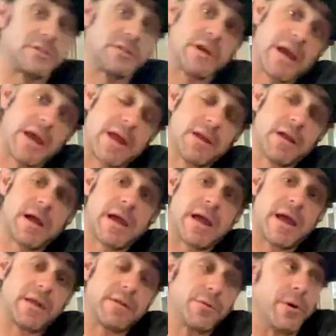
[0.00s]
so I
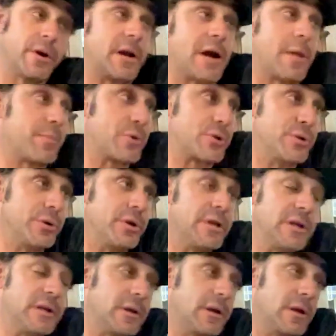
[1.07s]
had great
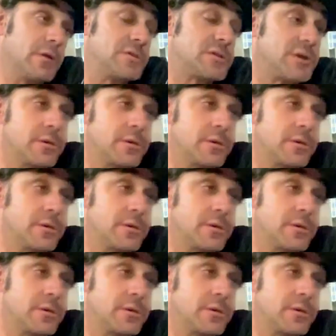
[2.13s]
opportunity, so